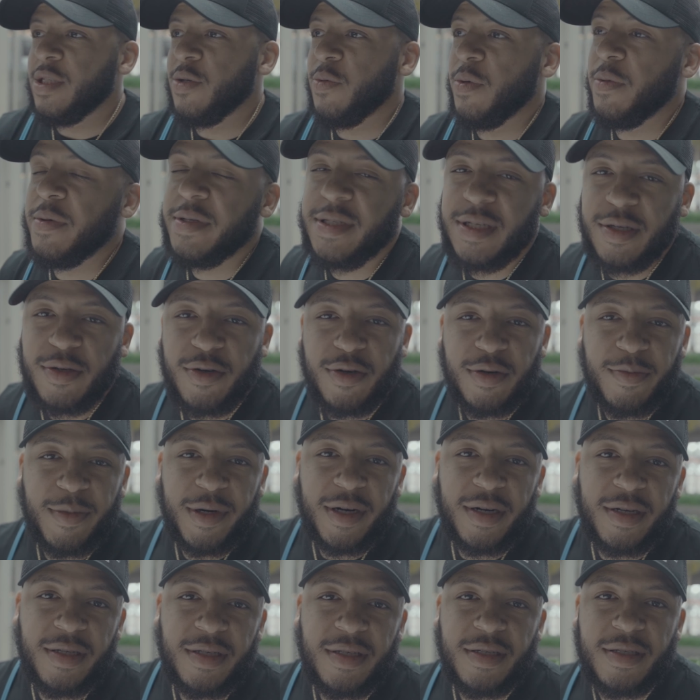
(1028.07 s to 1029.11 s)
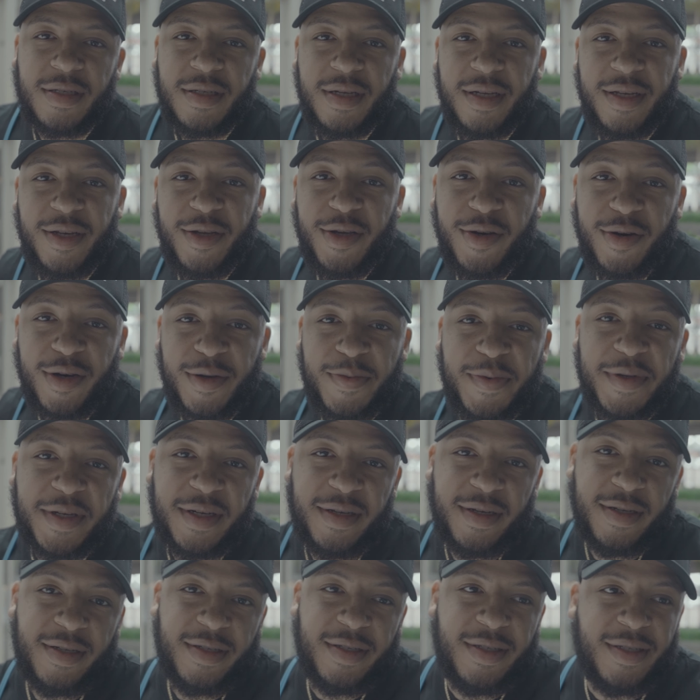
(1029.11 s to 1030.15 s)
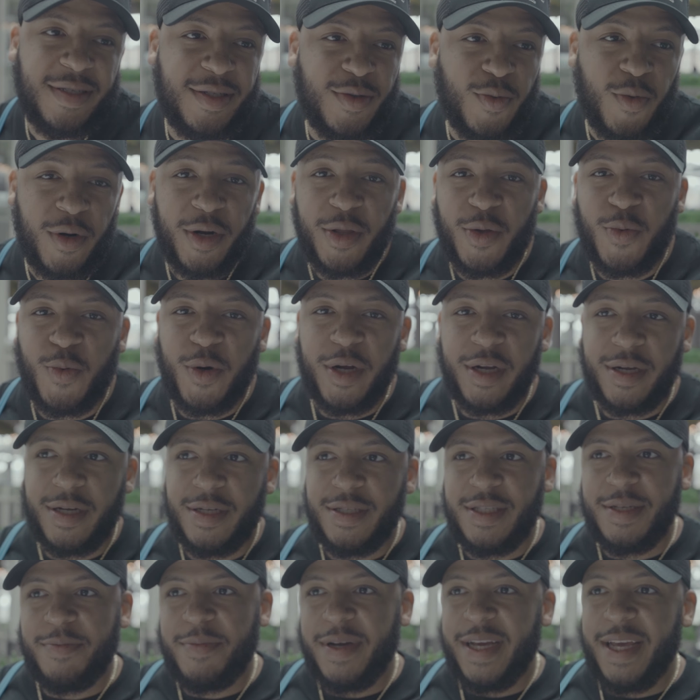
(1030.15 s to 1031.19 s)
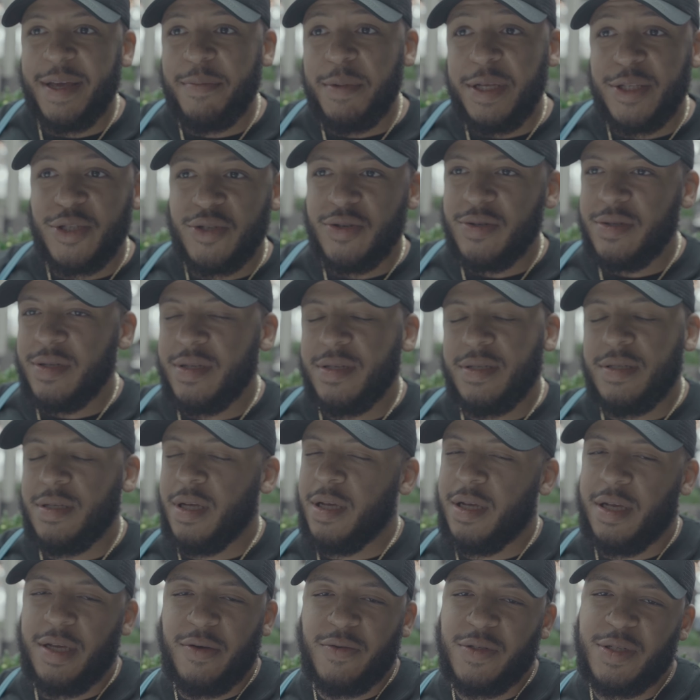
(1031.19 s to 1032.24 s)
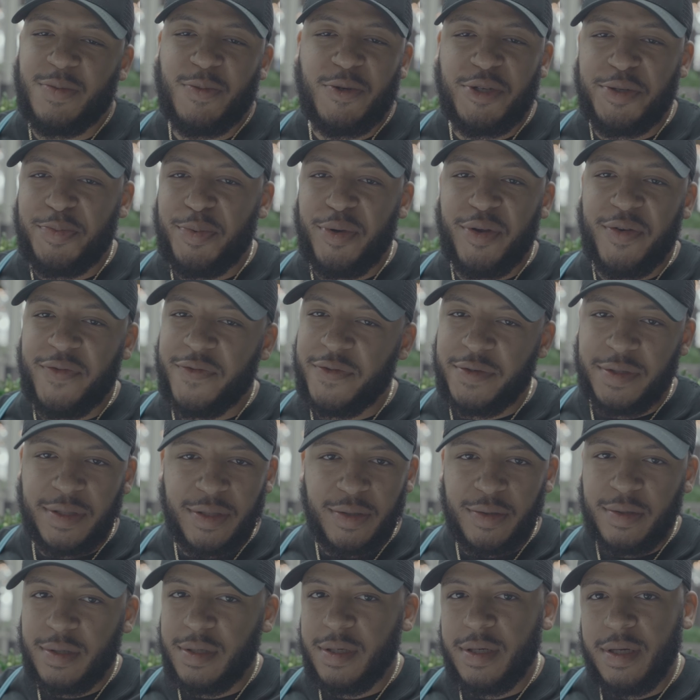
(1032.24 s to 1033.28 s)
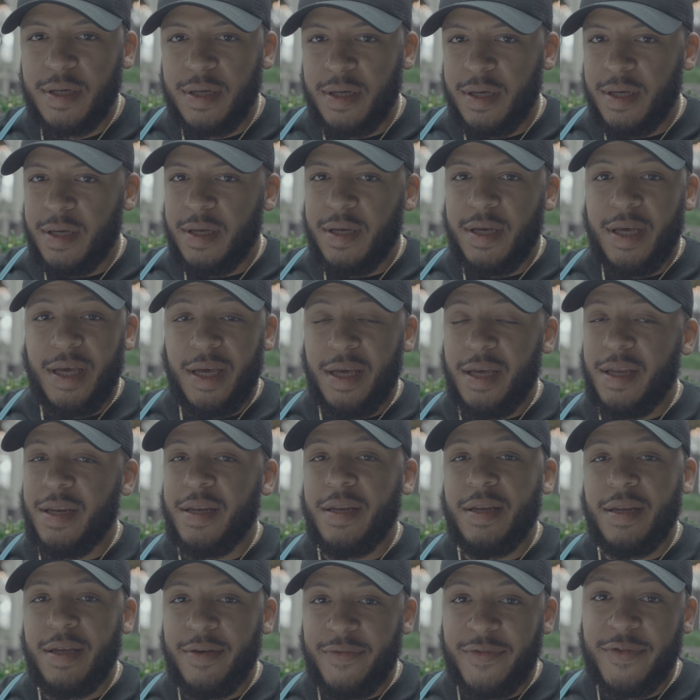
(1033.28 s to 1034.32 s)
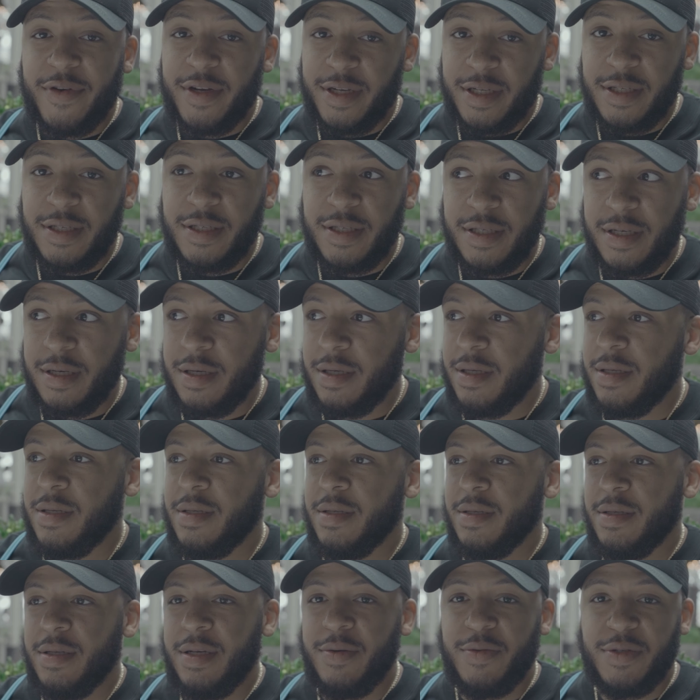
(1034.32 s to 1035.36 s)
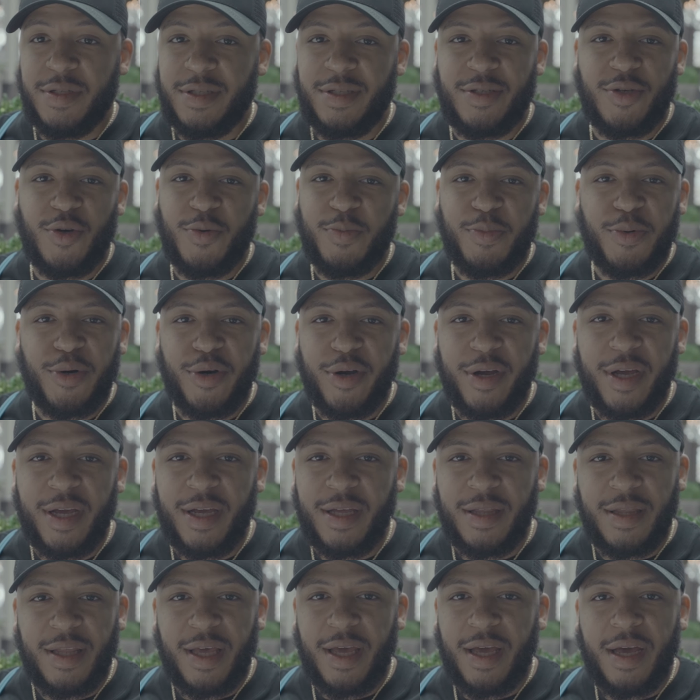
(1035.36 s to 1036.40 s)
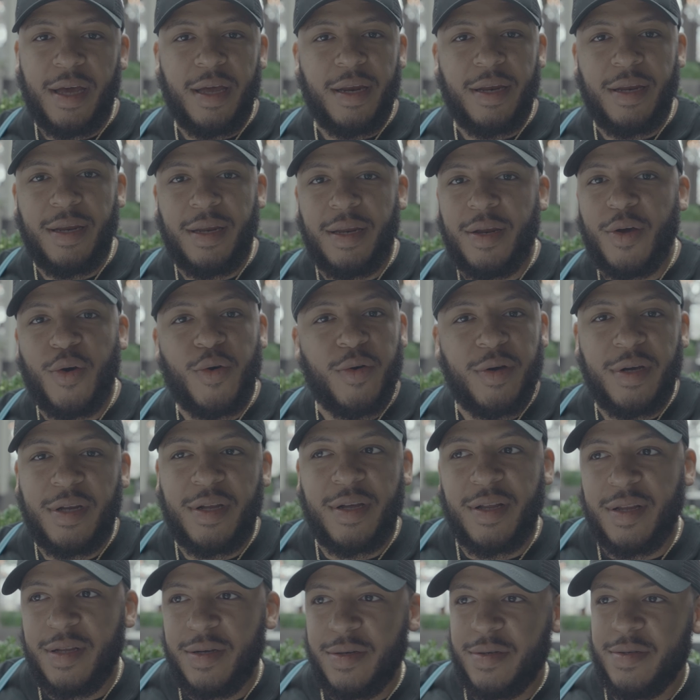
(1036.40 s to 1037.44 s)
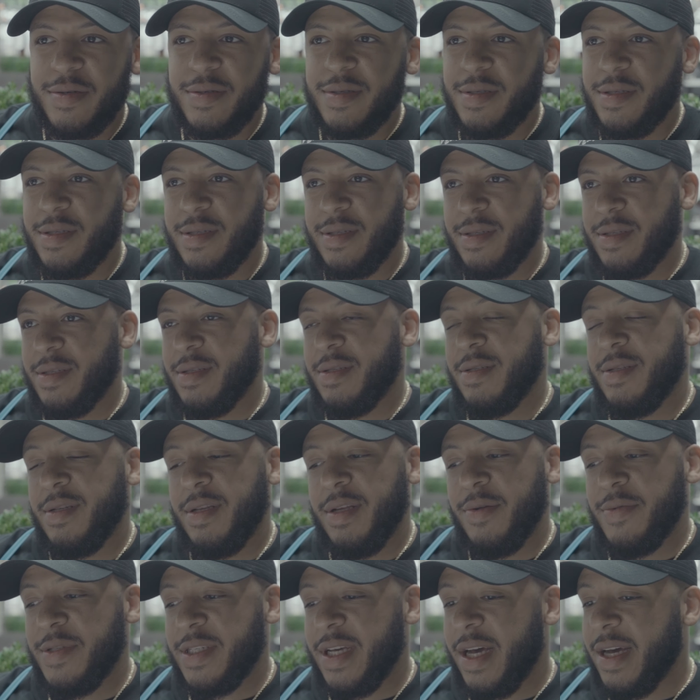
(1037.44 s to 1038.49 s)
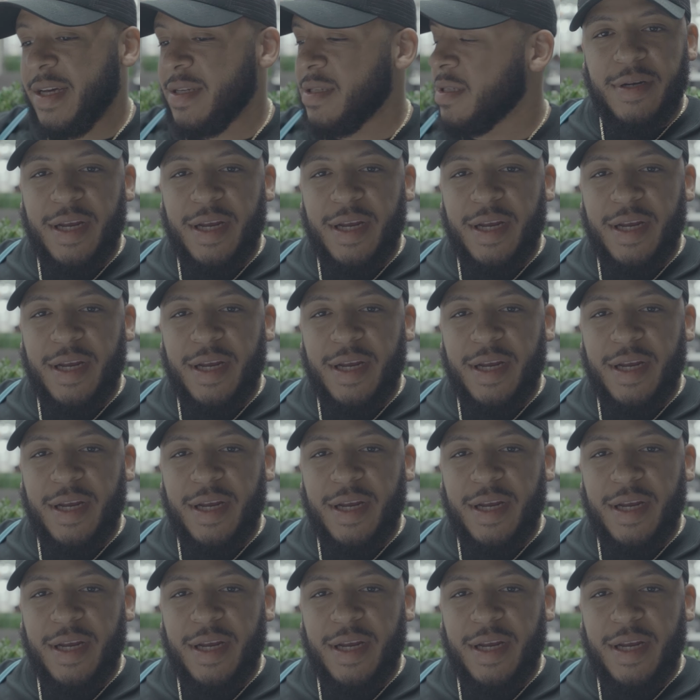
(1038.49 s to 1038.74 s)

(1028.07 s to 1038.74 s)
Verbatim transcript: So we went to Chrome Hearts in New York because one of the workers in Miami told us like it was the most beautiful store and it fucking sucked. It was so boring. They had no good clothes. It was ass.